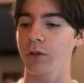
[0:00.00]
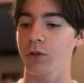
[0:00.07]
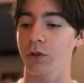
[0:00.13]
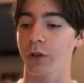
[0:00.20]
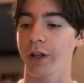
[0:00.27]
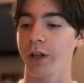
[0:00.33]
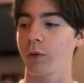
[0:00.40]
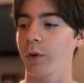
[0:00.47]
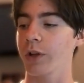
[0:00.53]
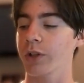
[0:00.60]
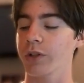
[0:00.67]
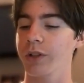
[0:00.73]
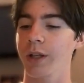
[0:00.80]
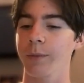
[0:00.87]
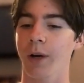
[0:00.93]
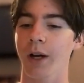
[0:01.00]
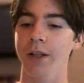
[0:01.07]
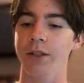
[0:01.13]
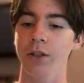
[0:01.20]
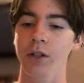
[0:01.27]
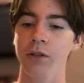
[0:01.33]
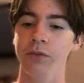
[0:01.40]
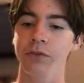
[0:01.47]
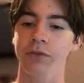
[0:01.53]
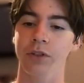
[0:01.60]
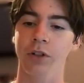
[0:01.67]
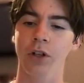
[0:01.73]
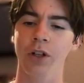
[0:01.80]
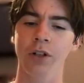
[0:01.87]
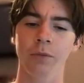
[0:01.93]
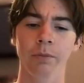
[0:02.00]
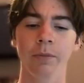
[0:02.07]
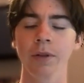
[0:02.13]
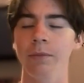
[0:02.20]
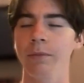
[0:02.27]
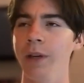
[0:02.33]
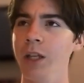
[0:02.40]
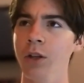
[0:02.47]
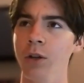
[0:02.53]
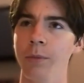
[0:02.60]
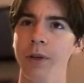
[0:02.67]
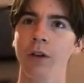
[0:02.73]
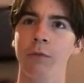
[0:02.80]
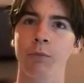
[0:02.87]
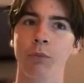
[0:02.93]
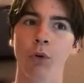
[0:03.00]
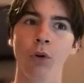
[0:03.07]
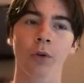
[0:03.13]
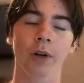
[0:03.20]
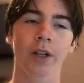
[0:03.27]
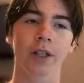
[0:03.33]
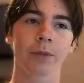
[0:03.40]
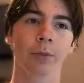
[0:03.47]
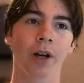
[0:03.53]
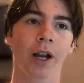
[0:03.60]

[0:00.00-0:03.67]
started questioning myself, started making a bit of progress,